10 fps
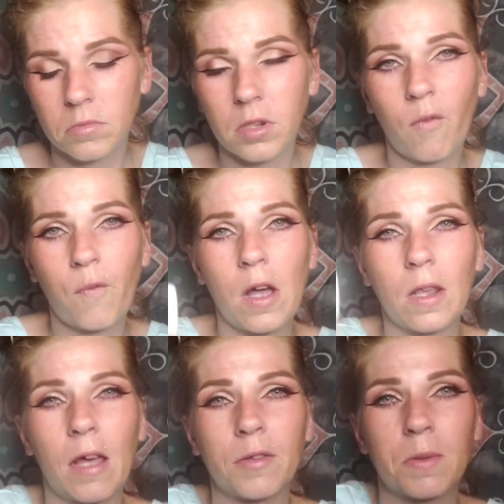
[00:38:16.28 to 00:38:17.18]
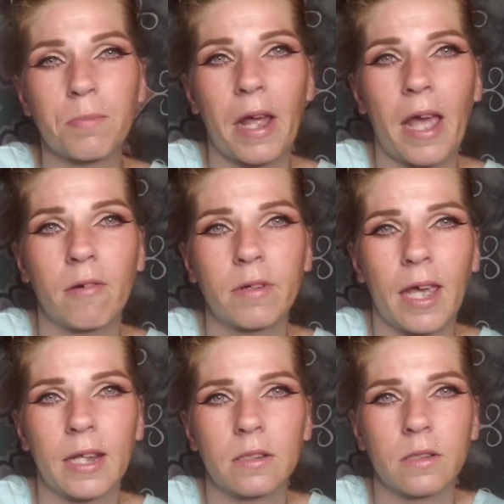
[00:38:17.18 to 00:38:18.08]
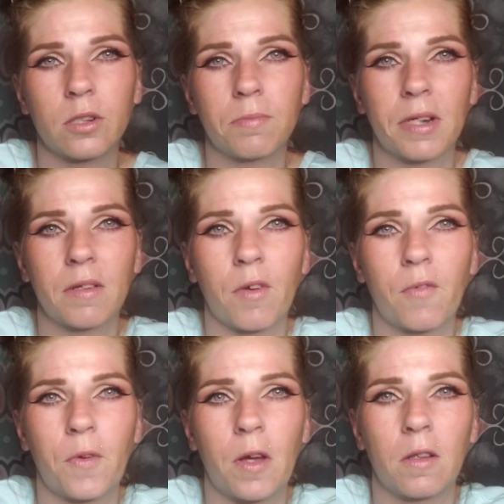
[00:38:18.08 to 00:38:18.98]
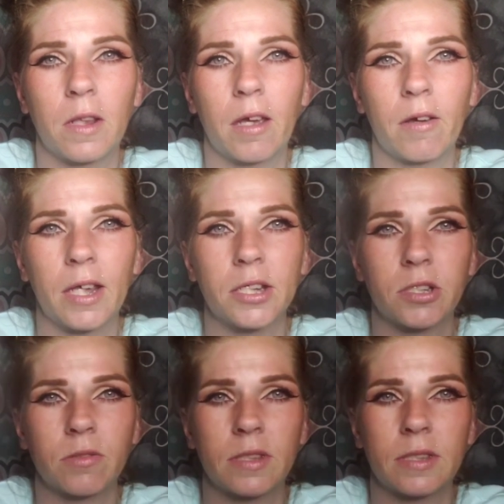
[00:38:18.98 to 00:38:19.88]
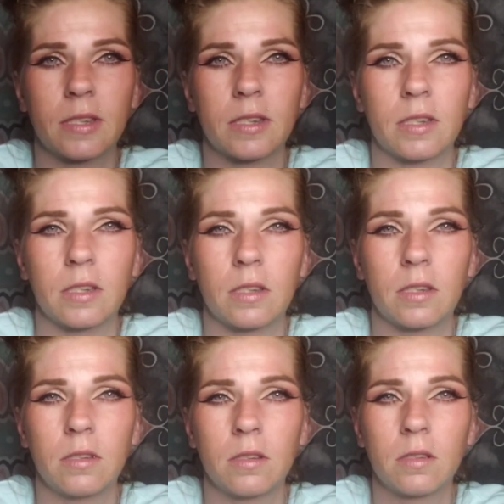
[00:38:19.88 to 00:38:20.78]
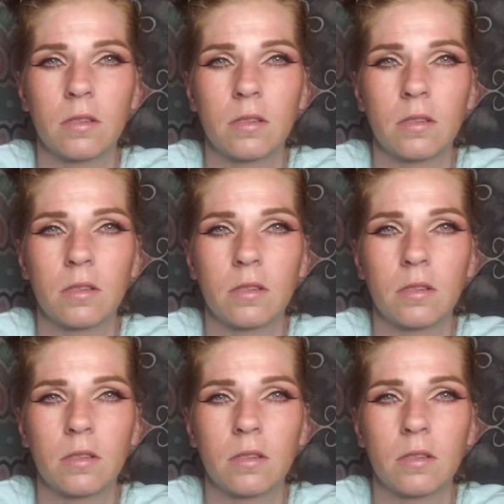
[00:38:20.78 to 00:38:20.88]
No fallout. The brown had a little bit of a fallout, as you see.